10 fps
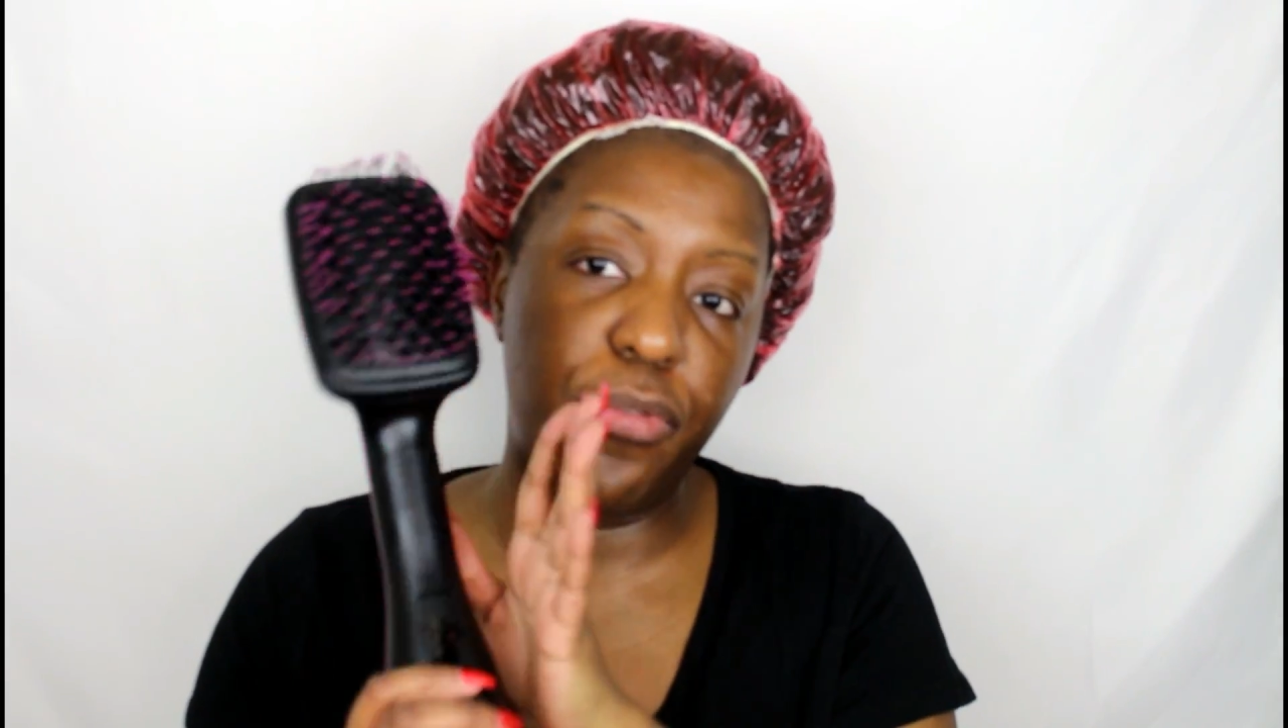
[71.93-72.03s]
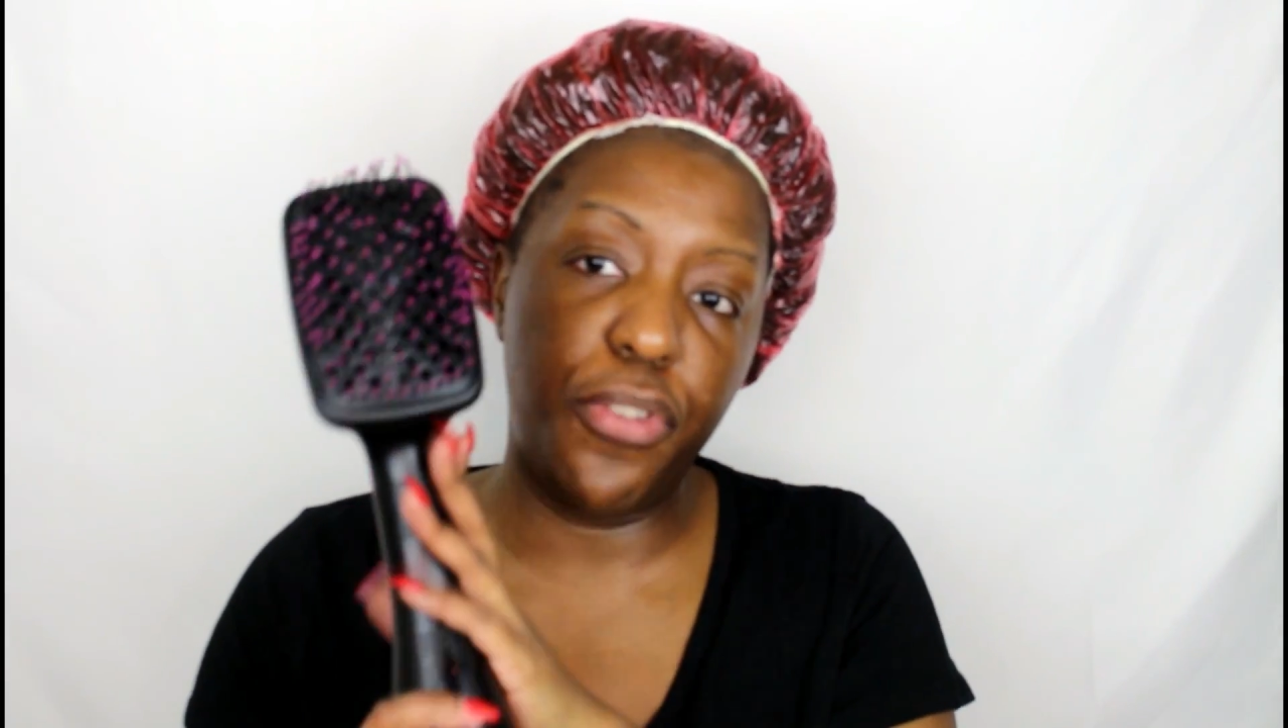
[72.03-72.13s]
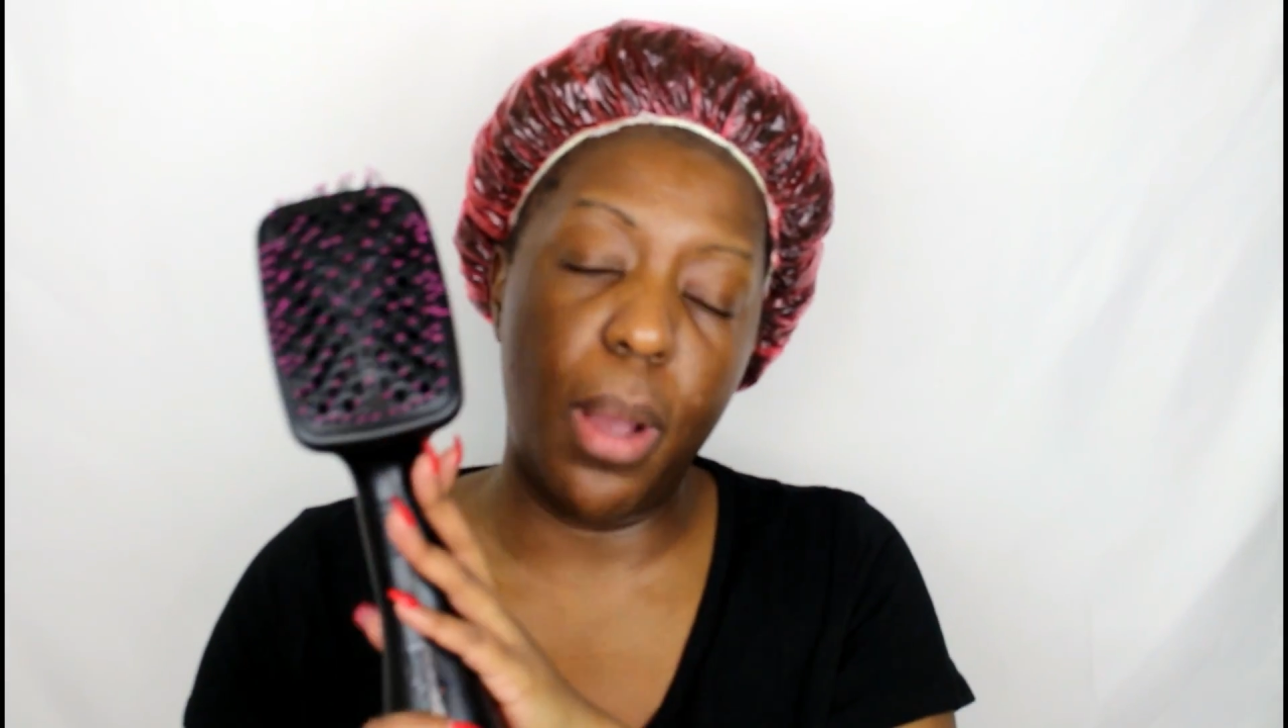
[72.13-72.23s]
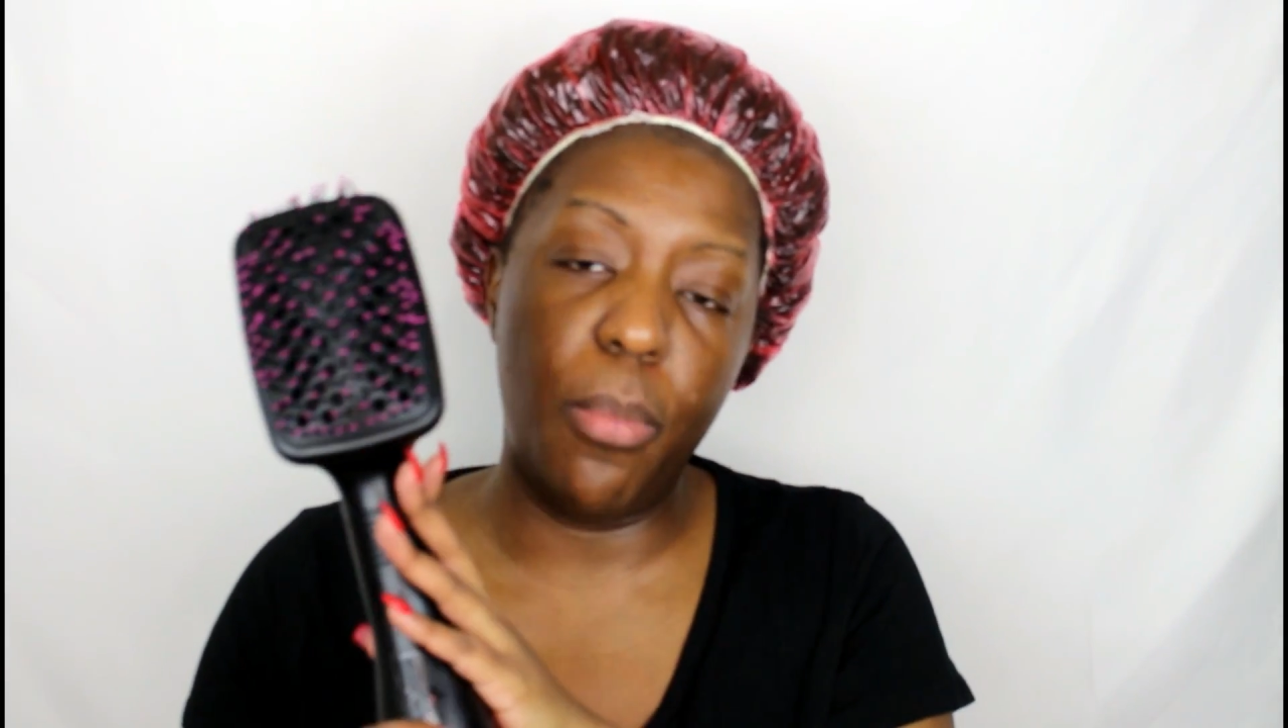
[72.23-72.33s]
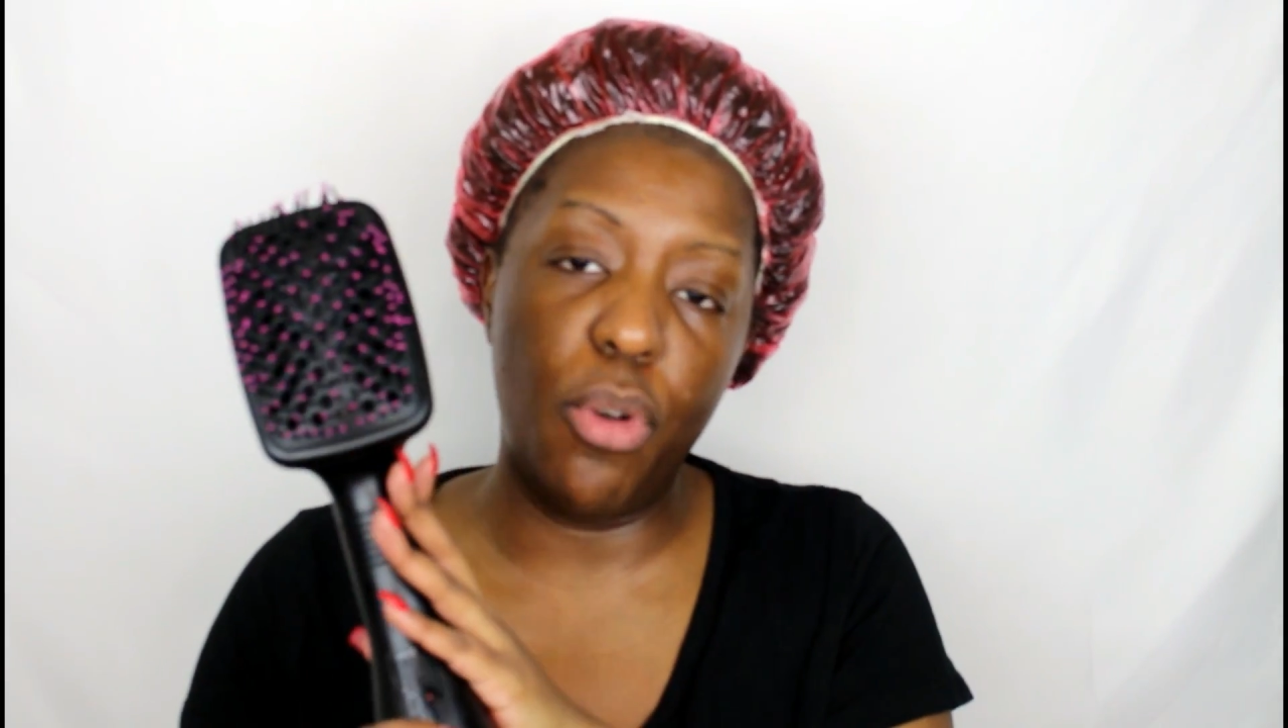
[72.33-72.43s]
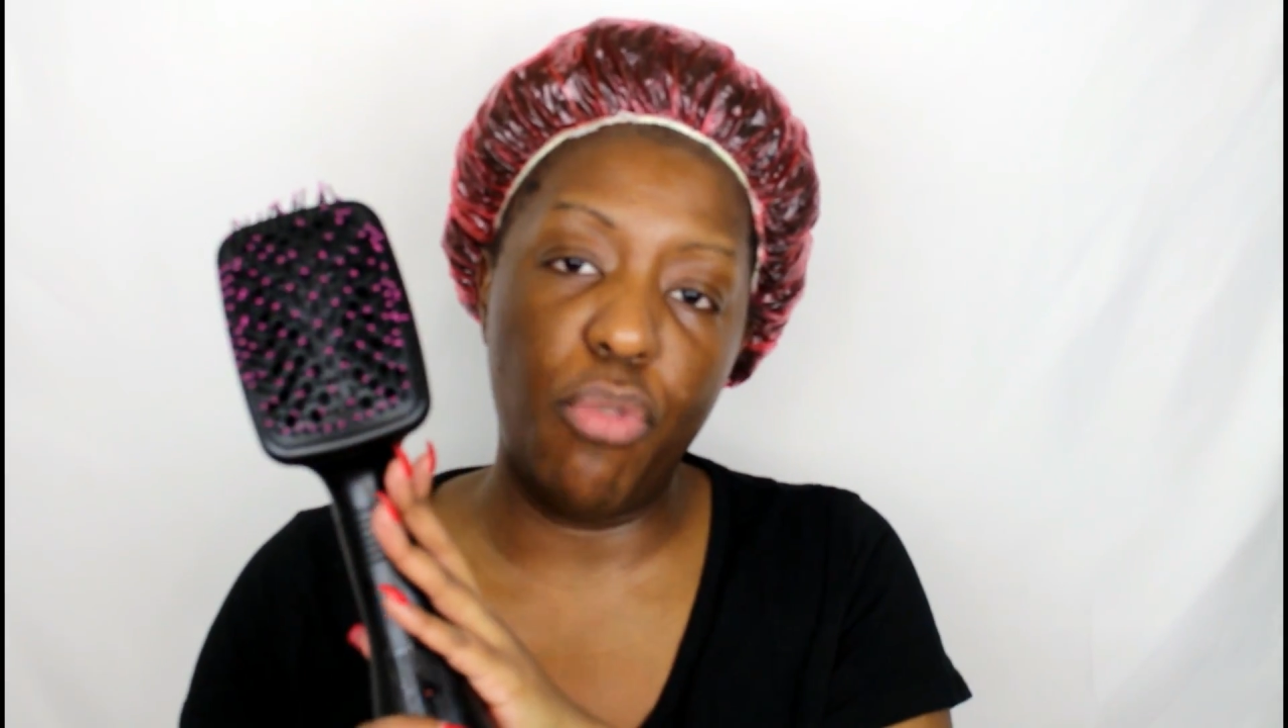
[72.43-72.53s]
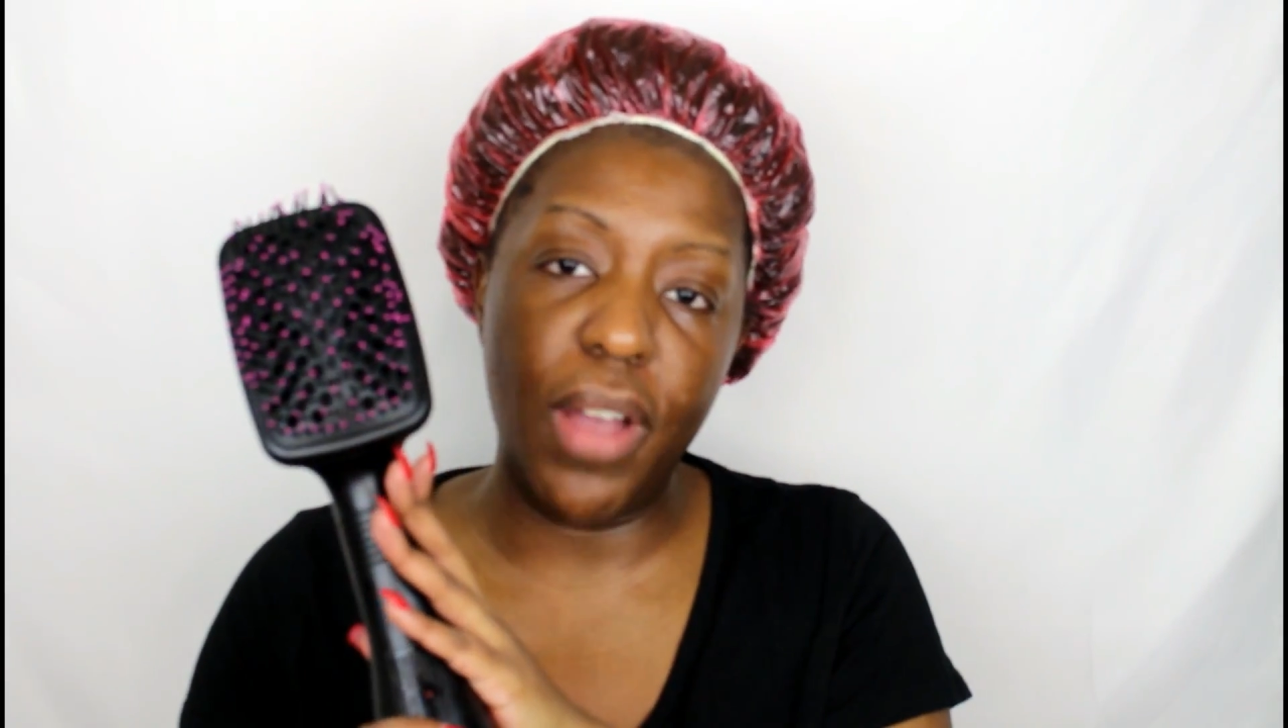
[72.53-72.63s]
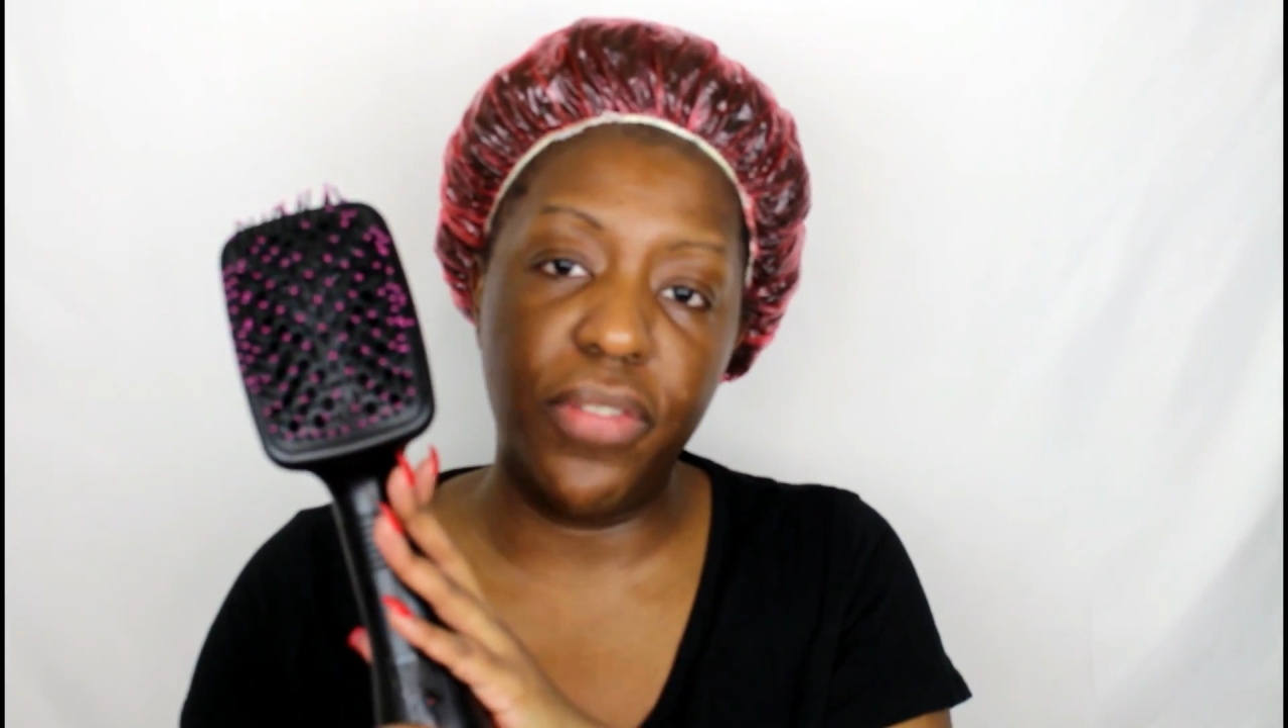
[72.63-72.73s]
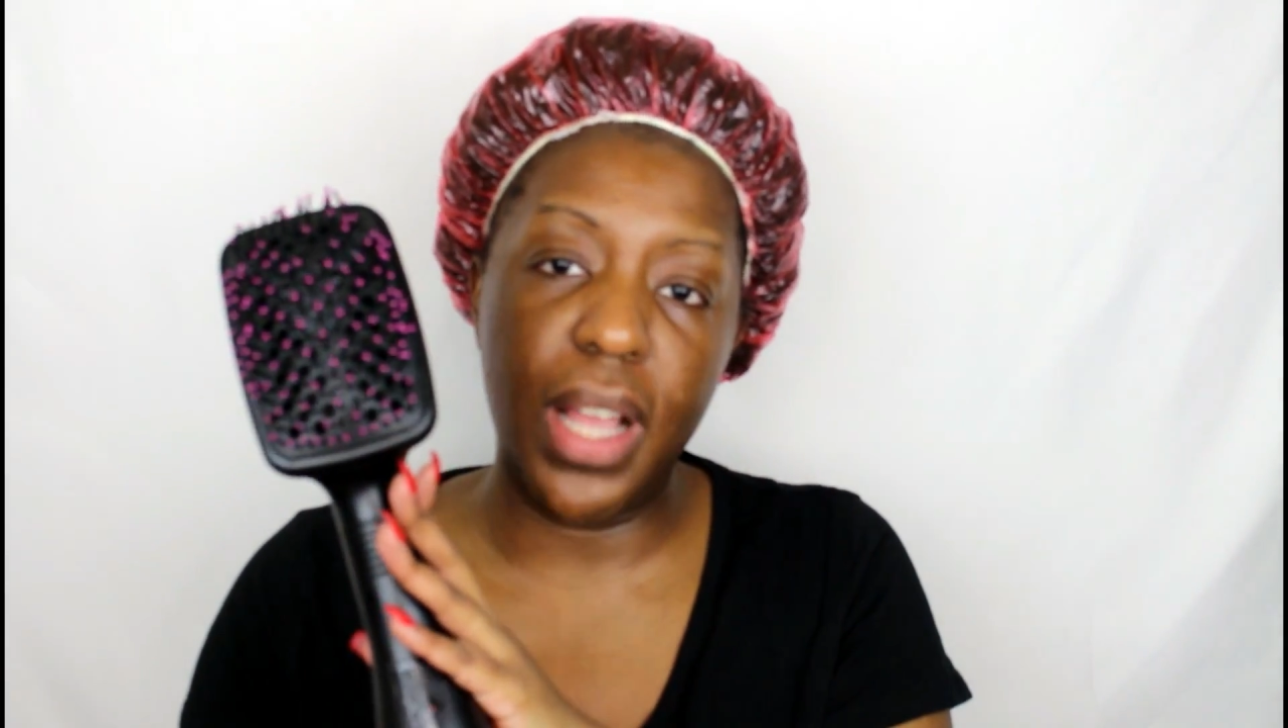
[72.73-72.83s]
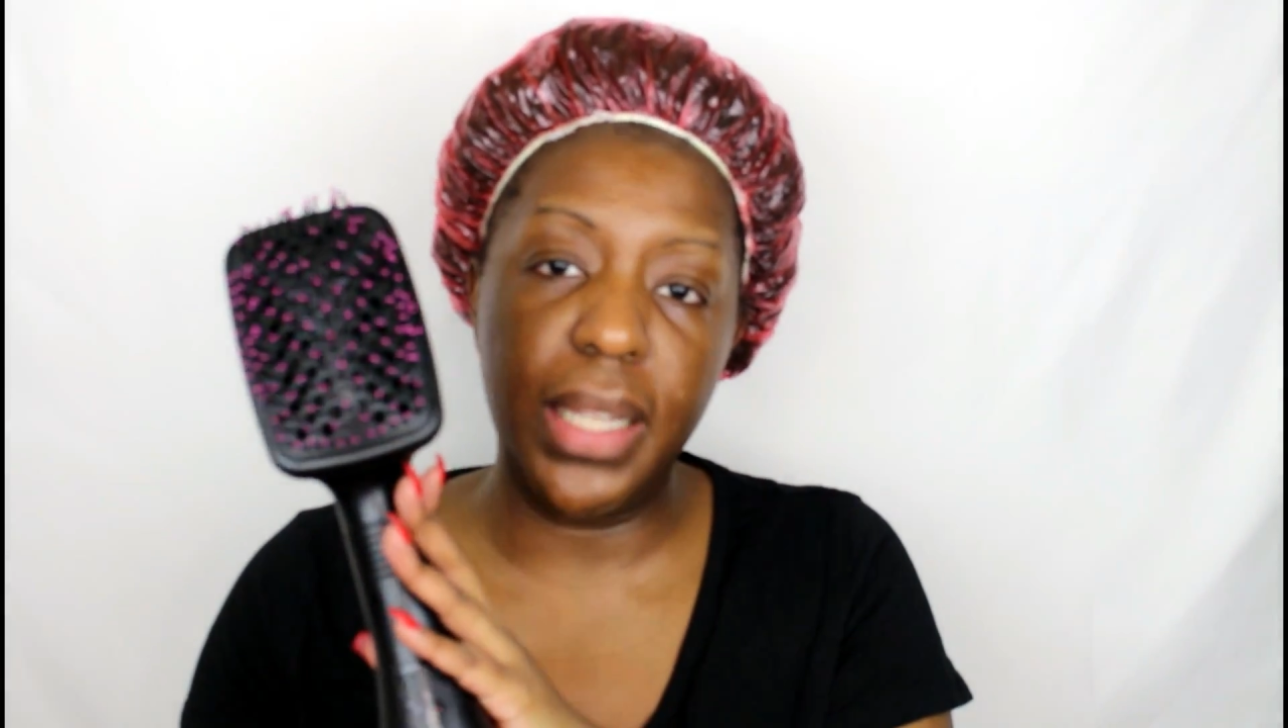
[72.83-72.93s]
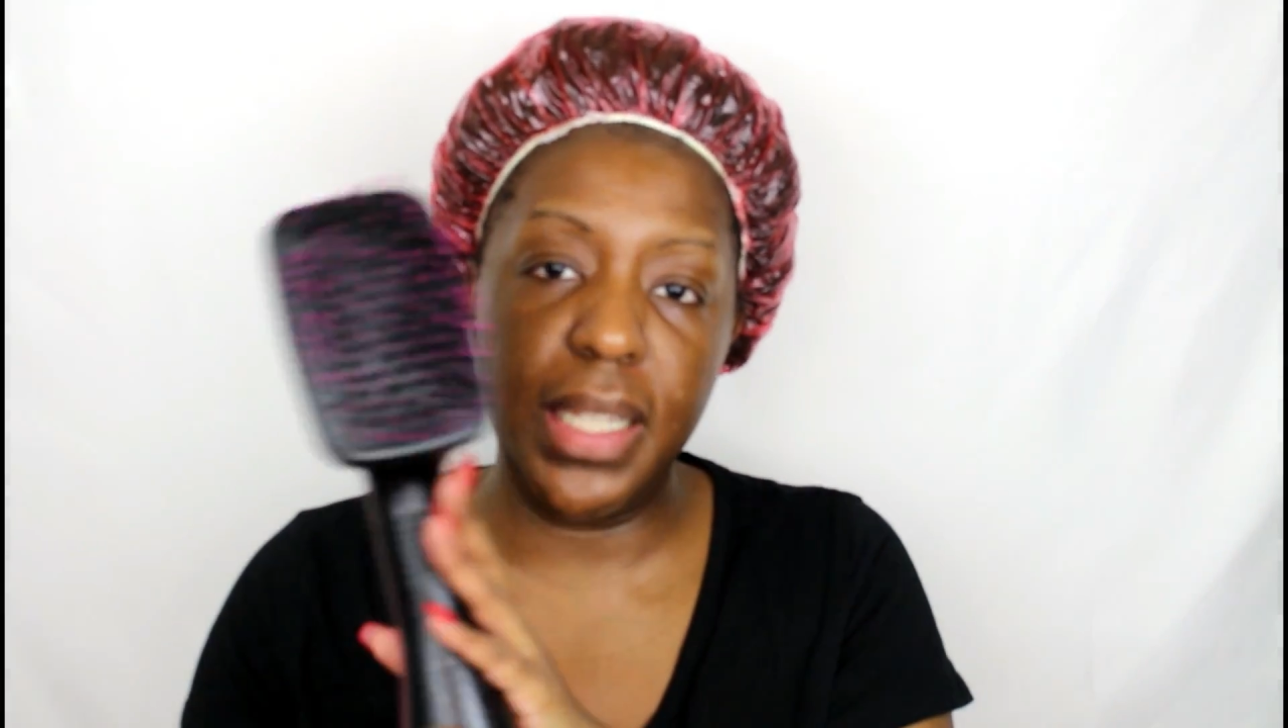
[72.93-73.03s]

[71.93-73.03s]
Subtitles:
from Revlon.